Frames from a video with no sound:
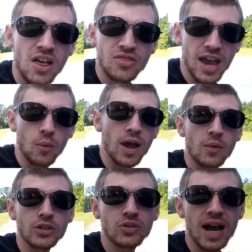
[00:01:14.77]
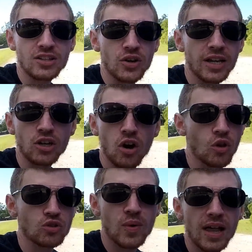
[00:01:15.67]
That way when you guys are hitting all
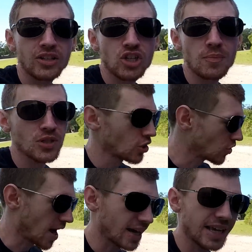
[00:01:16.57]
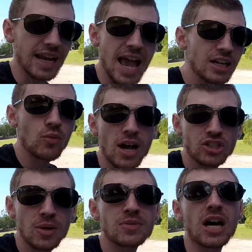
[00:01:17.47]
those rally jumps, you're not going to get any rock
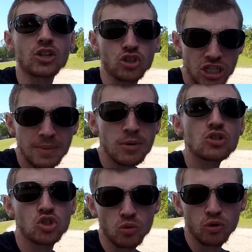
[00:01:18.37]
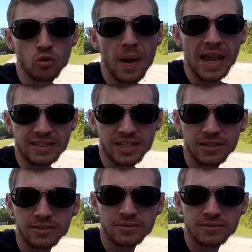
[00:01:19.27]
chips on your cheap Subaru paint.